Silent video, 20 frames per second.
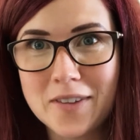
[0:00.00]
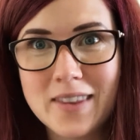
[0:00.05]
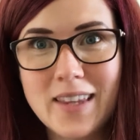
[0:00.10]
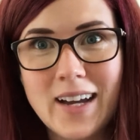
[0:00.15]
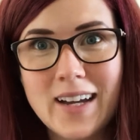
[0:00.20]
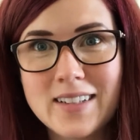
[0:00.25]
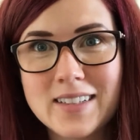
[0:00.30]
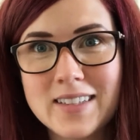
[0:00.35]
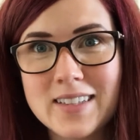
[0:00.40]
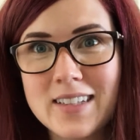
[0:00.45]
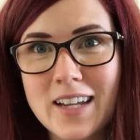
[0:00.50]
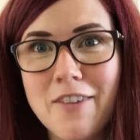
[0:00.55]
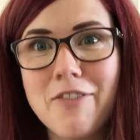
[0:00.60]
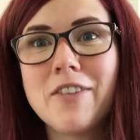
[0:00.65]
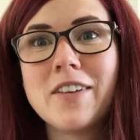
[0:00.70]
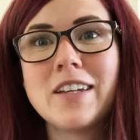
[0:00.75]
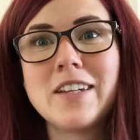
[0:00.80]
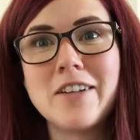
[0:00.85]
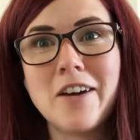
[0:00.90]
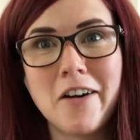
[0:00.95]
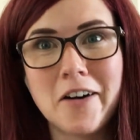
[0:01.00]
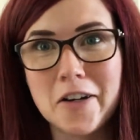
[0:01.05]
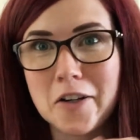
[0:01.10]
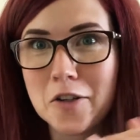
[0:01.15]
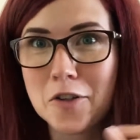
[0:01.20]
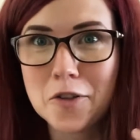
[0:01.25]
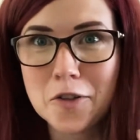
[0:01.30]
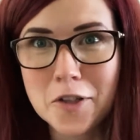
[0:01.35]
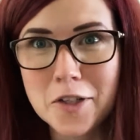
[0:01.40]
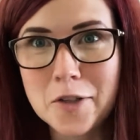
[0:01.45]
That's definitely not a
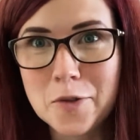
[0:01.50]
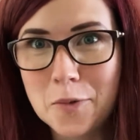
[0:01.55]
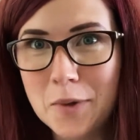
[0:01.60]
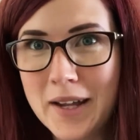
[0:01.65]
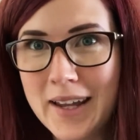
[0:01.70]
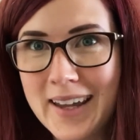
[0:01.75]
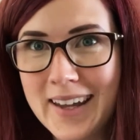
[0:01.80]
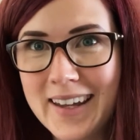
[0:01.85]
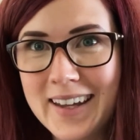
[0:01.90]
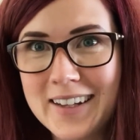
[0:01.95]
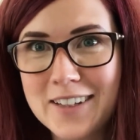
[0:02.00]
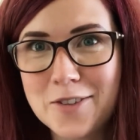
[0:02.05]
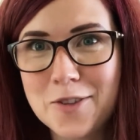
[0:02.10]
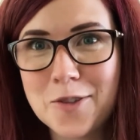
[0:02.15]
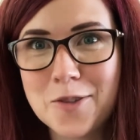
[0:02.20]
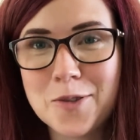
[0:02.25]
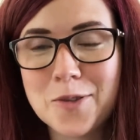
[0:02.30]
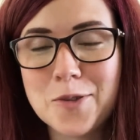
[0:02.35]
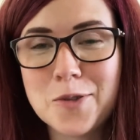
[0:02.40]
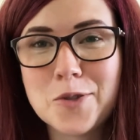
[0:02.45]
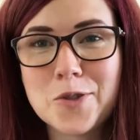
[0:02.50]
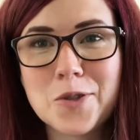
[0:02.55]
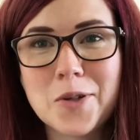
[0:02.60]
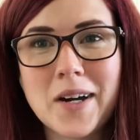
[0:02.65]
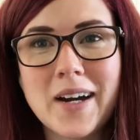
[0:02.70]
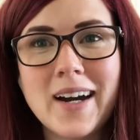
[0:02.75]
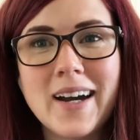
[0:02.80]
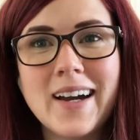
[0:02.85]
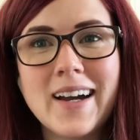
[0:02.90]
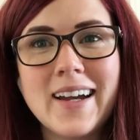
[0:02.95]
good way to
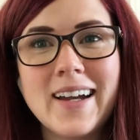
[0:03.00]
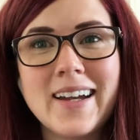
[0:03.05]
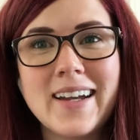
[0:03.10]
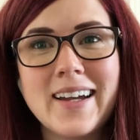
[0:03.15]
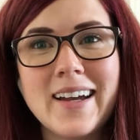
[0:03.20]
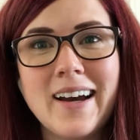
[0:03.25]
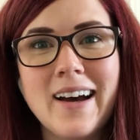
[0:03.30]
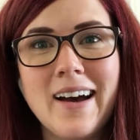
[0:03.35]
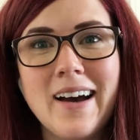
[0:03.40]
try.